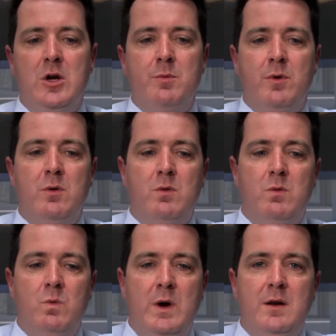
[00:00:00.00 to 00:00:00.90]
but
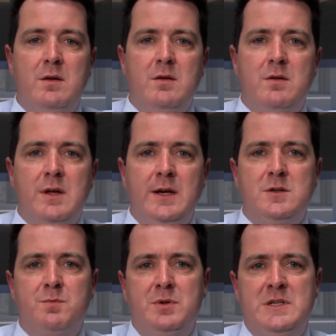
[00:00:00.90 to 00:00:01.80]
when
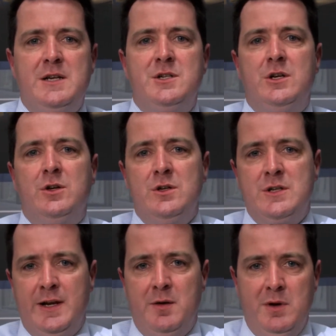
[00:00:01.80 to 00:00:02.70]
things potentially could
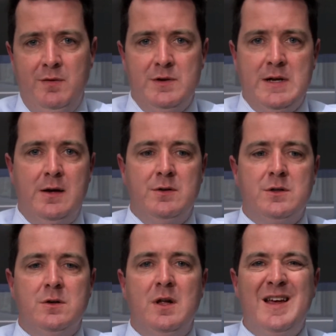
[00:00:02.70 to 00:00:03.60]
take a bit of a
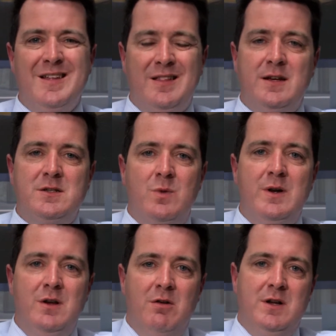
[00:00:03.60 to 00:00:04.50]
downturn, that's
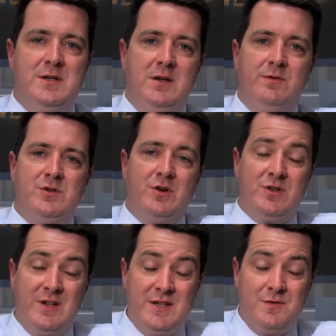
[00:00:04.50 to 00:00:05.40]
when your IT
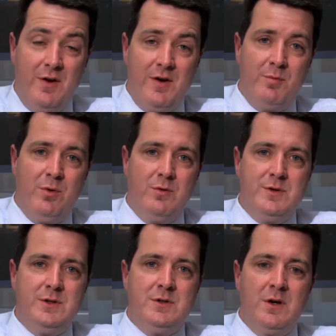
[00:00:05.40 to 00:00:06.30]
infrastructure is very important
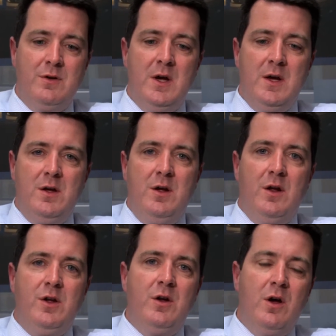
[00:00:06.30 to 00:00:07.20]
to you. So
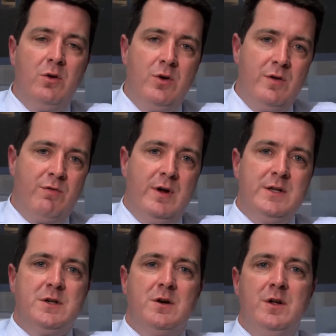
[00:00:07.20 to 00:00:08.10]
you know who your
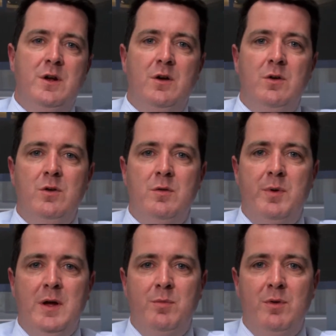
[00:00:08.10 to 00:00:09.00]
friends are, you know who the
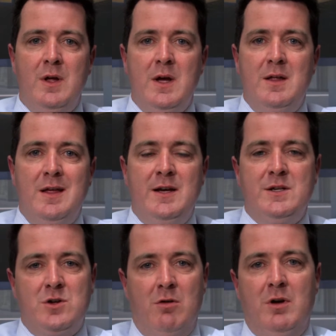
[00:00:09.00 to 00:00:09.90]
people that
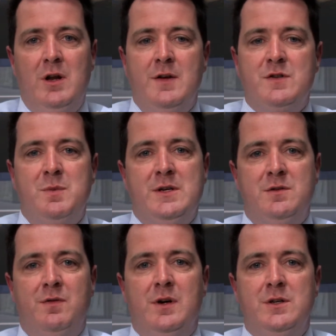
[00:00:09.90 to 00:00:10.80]
historically have
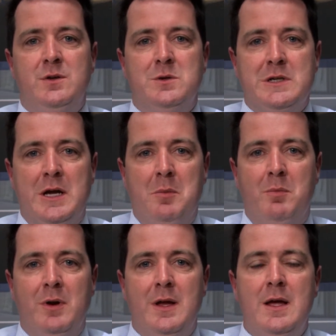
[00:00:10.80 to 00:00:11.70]
specified you as a
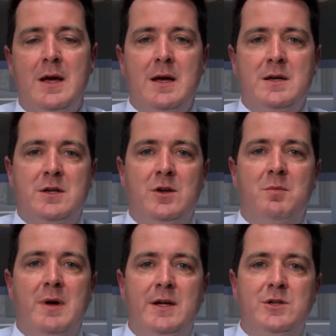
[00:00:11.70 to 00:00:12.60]
company, so you're
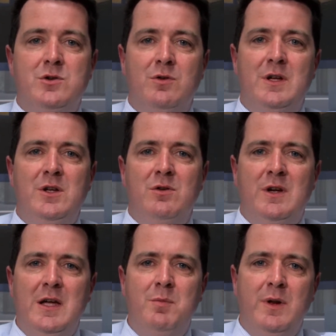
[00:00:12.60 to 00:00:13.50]
making sure that you're
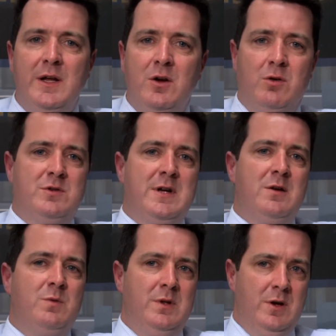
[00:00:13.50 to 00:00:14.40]
keeping in
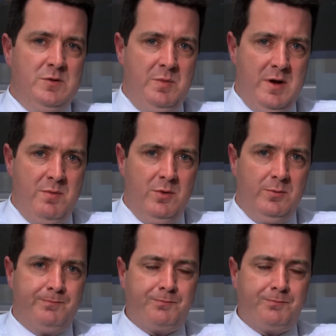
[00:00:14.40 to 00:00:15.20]
contact with those people.